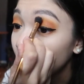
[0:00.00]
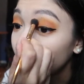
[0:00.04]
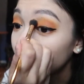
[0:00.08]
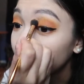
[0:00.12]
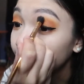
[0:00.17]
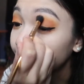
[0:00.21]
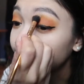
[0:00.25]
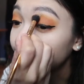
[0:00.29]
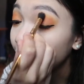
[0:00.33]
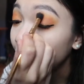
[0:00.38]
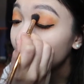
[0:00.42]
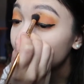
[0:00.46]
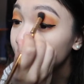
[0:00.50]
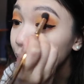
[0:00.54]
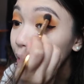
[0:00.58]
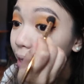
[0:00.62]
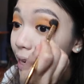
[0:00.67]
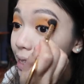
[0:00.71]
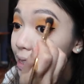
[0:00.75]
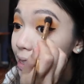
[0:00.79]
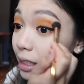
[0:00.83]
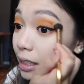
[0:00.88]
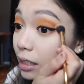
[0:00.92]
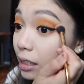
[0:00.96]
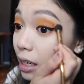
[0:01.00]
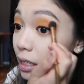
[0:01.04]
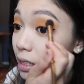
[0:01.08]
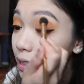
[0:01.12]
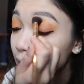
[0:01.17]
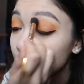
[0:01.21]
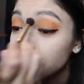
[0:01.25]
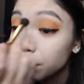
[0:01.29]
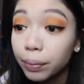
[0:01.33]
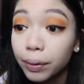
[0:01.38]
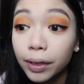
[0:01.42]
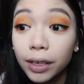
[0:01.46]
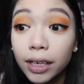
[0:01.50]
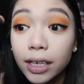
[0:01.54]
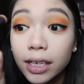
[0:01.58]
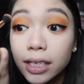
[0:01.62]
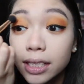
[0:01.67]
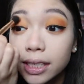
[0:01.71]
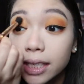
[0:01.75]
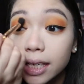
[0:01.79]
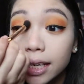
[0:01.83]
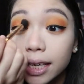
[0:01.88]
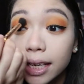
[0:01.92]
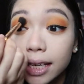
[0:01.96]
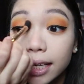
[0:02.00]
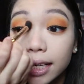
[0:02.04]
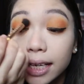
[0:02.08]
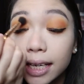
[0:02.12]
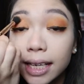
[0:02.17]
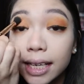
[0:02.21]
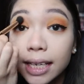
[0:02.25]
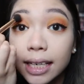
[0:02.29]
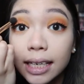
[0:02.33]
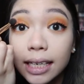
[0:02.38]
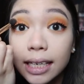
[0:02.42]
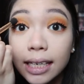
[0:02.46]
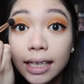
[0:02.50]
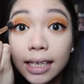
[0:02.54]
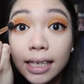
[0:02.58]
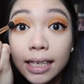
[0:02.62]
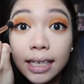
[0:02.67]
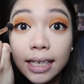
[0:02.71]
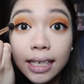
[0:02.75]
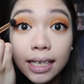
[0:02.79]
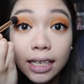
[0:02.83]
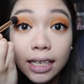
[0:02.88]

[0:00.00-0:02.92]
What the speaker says: on camera as it does in person?